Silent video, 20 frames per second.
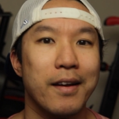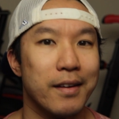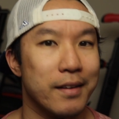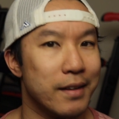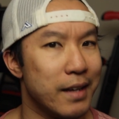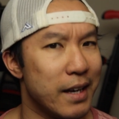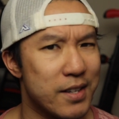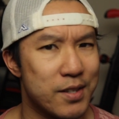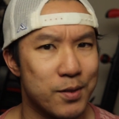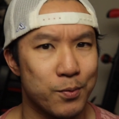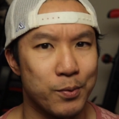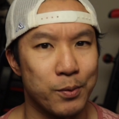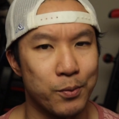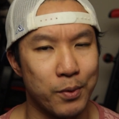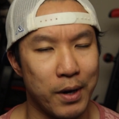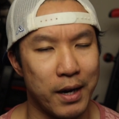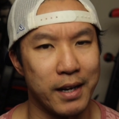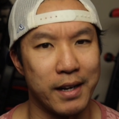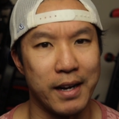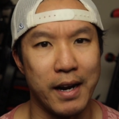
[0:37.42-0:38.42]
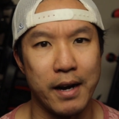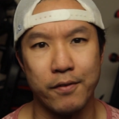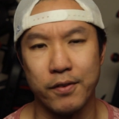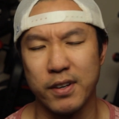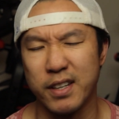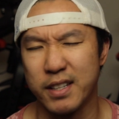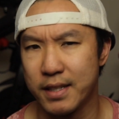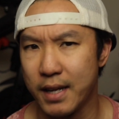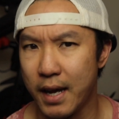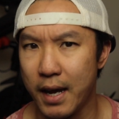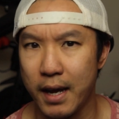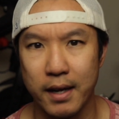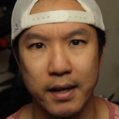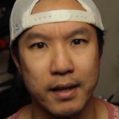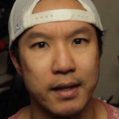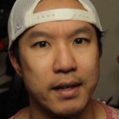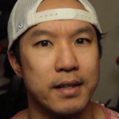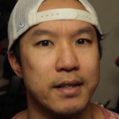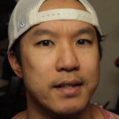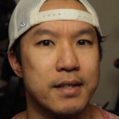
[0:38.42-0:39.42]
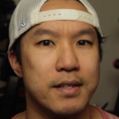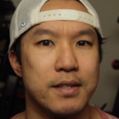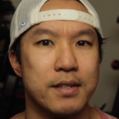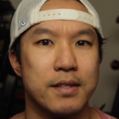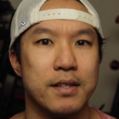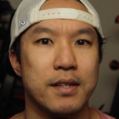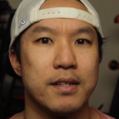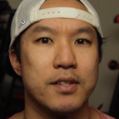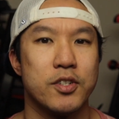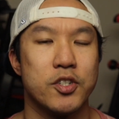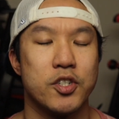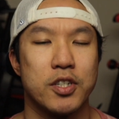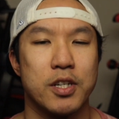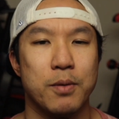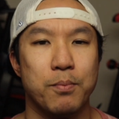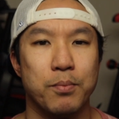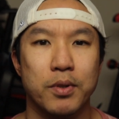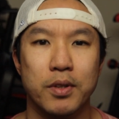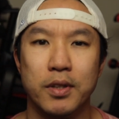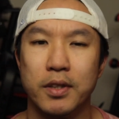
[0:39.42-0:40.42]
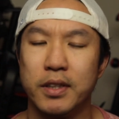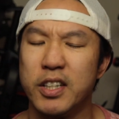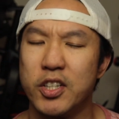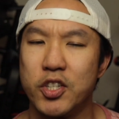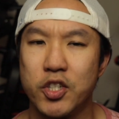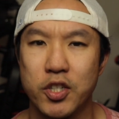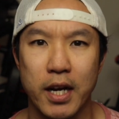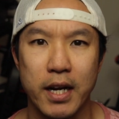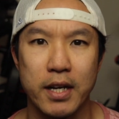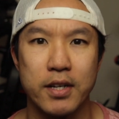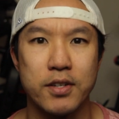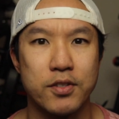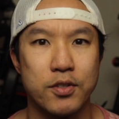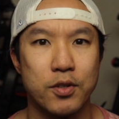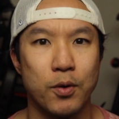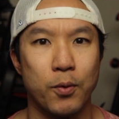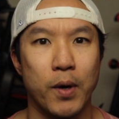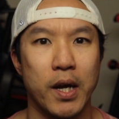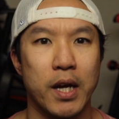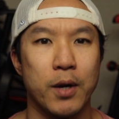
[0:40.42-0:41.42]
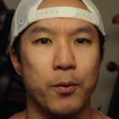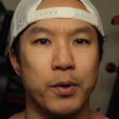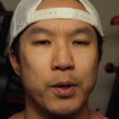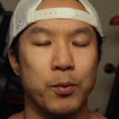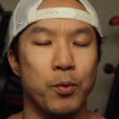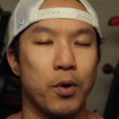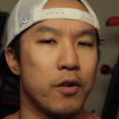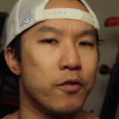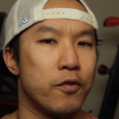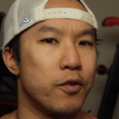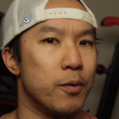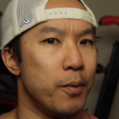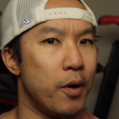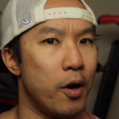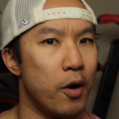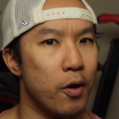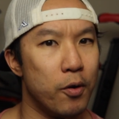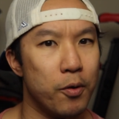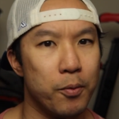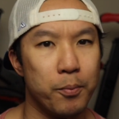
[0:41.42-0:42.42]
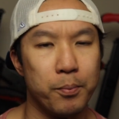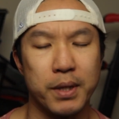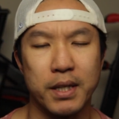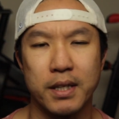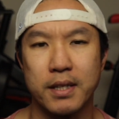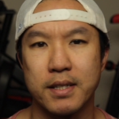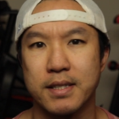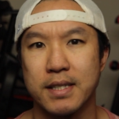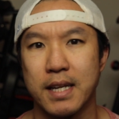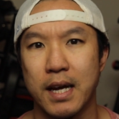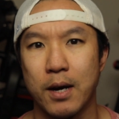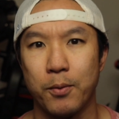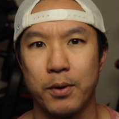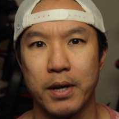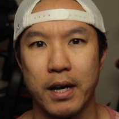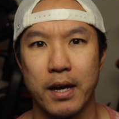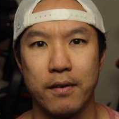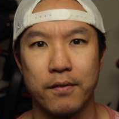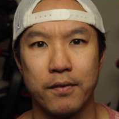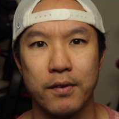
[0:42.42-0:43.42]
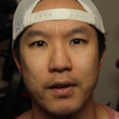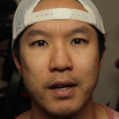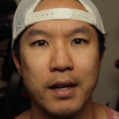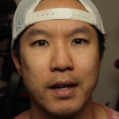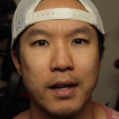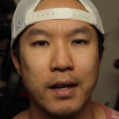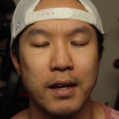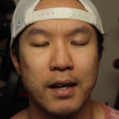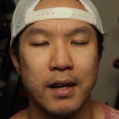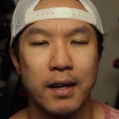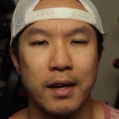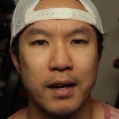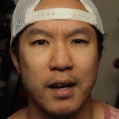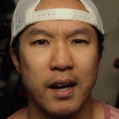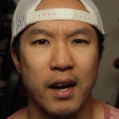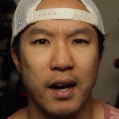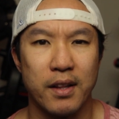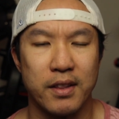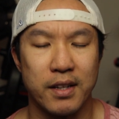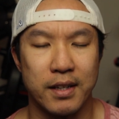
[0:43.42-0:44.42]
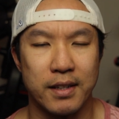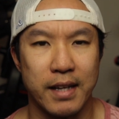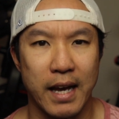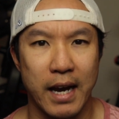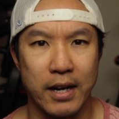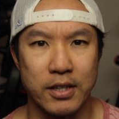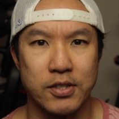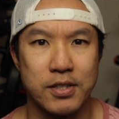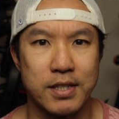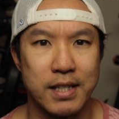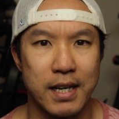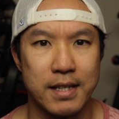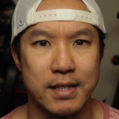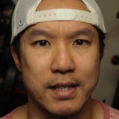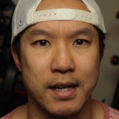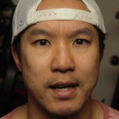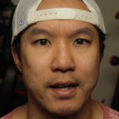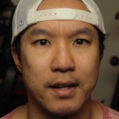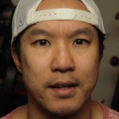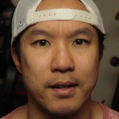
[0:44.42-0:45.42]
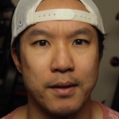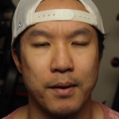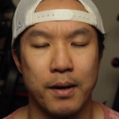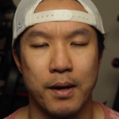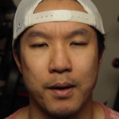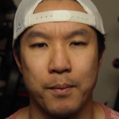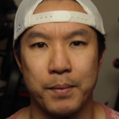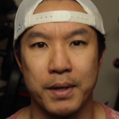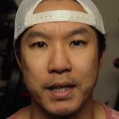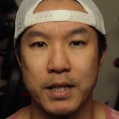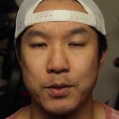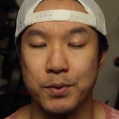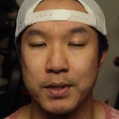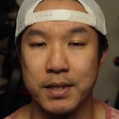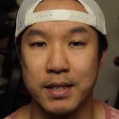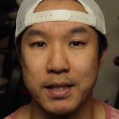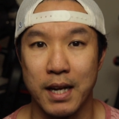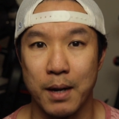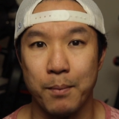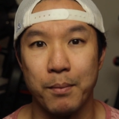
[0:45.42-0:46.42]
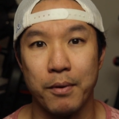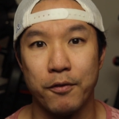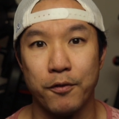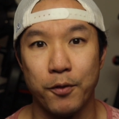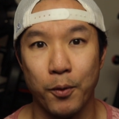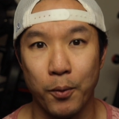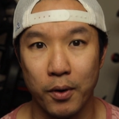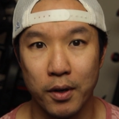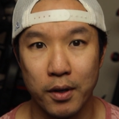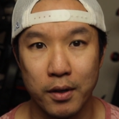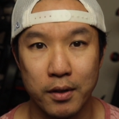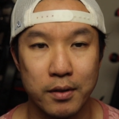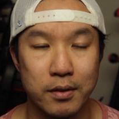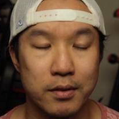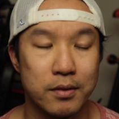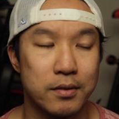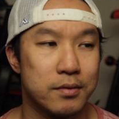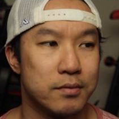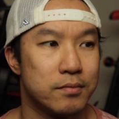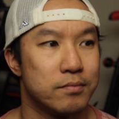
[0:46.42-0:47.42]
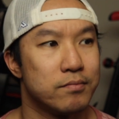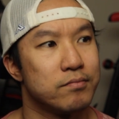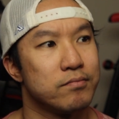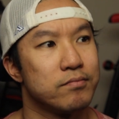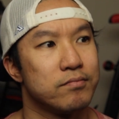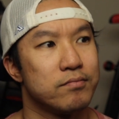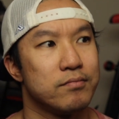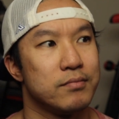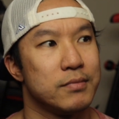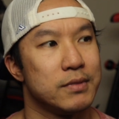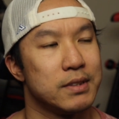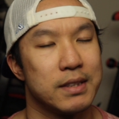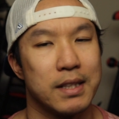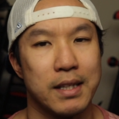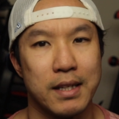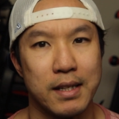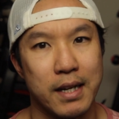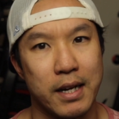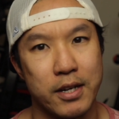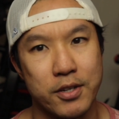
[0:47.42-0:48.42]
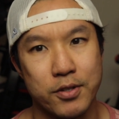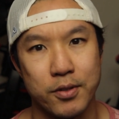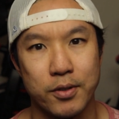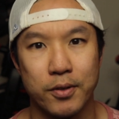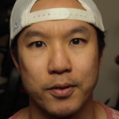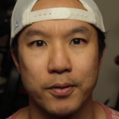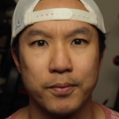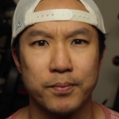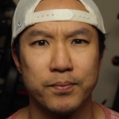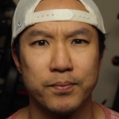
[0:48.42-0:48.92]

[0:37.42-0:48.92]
yes, we ride it every day, it is completely changed the way we work from home because now we have a thing to exercise on because we did not before. Not true.